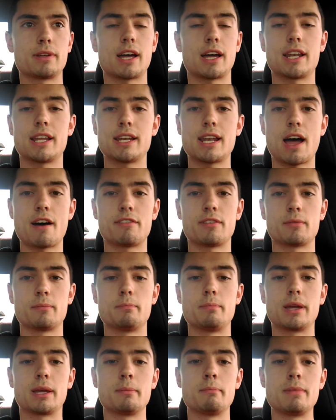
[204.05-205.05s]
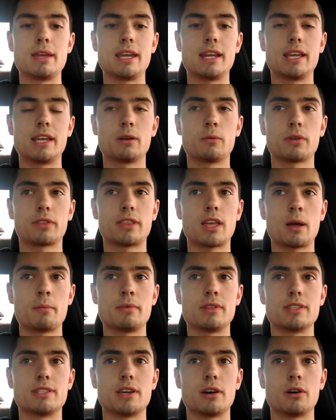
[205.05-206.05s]
I didn't have a big meeting with them
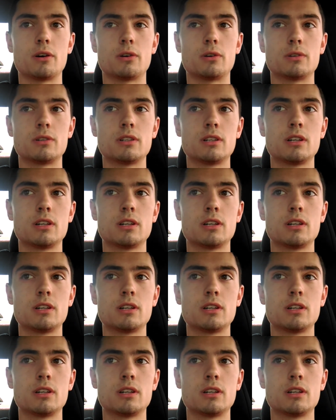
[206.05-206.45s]
until